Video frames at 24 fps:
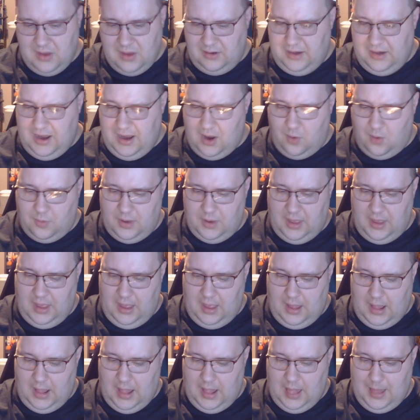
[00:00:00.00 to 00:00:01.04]
Now,
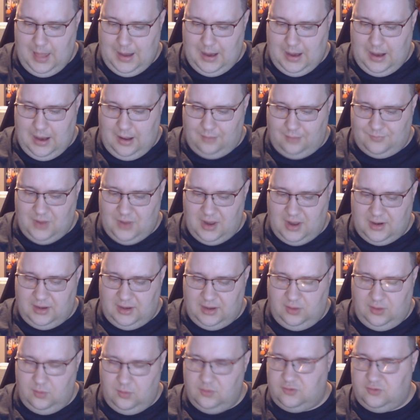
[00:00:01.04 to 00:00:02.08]
I'm not a
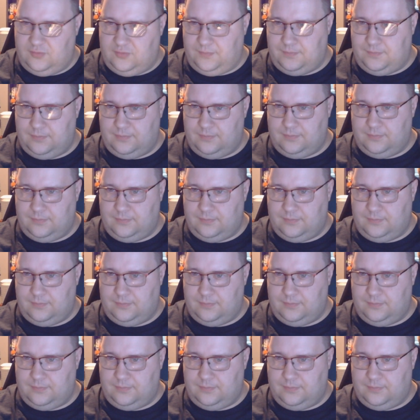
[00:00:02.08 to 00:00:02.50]
huge